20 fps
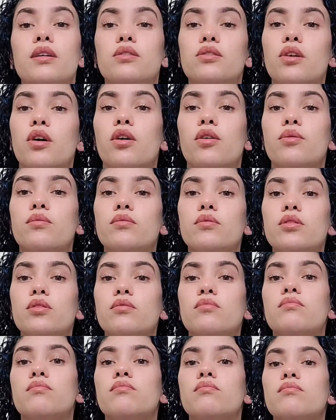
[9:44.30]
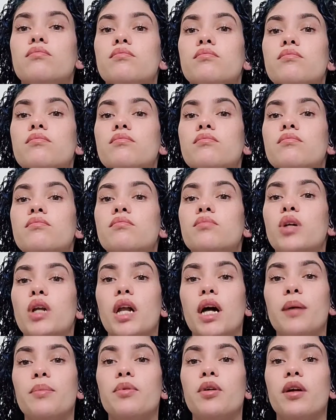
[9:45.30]
don't
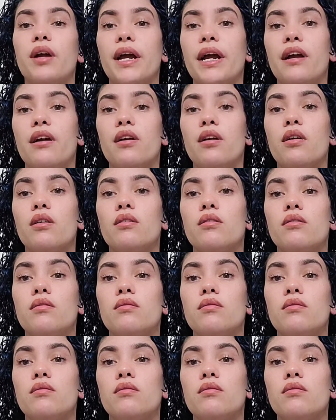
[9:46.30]
plop your hair